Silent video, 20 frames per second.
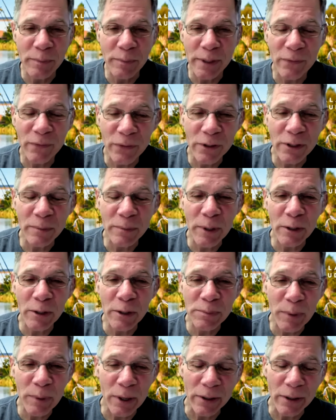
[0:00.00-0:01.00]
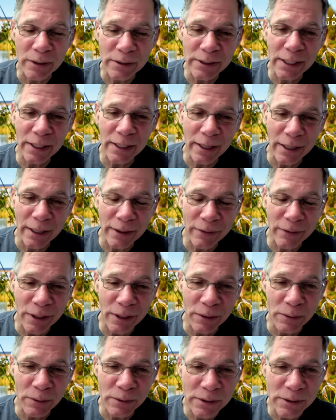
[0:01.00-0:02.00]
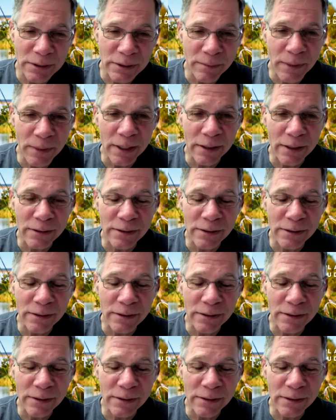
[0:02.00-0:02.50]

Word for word: But for the most part, say like those uh,